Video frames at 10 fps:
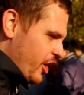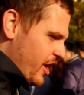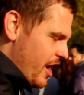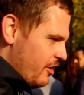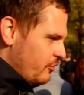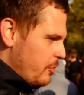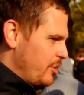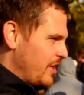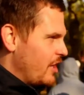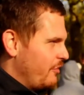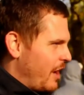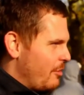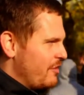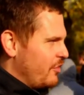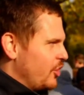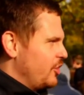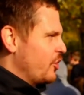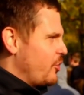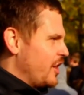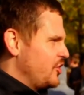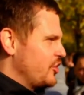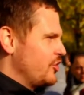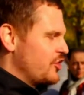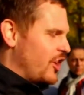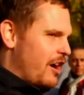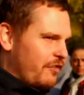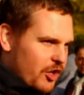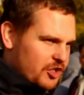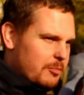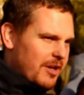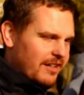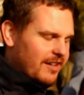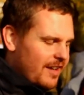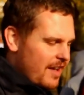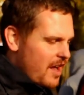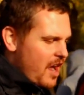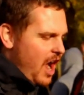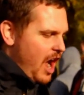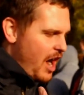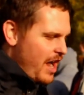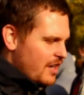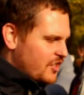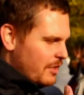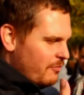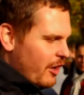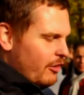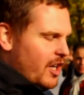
a, a, kind of repeat of how he avoided the questions at our first debate. I asked him